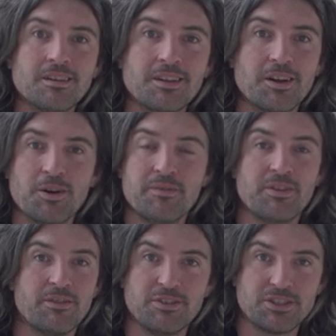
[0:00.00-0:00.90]
You know, if
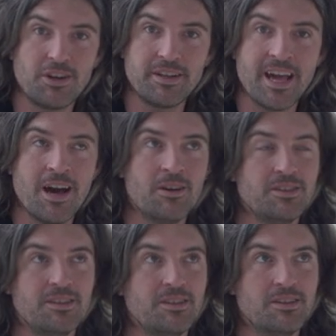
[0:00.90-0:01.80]
you're, if you're starting out,
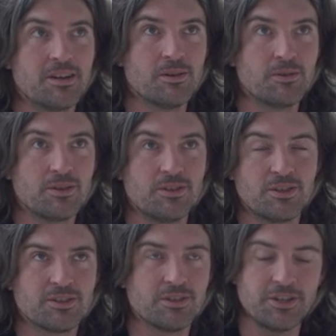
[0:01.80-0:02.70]
you, you know, you're,
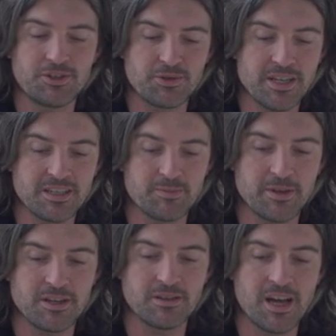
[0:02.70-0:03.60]
you're just learning tricks,
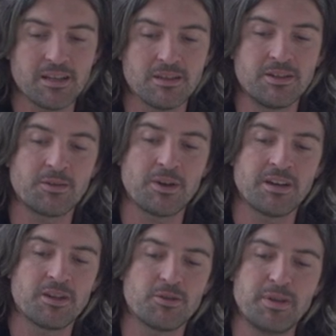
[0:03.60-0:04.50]
but you're not learning
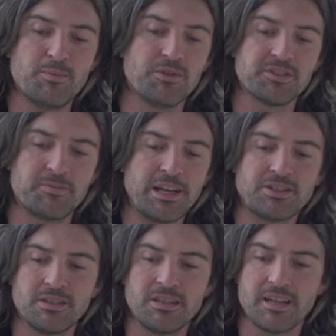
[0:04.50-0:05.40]
around other people,
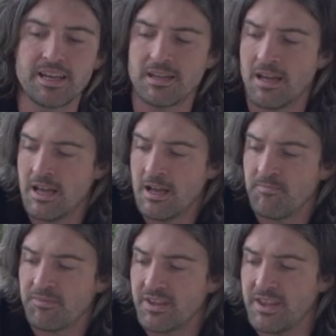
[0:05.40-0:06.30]
especially like
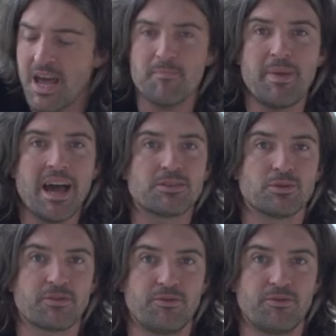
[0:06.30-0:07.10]
that back torque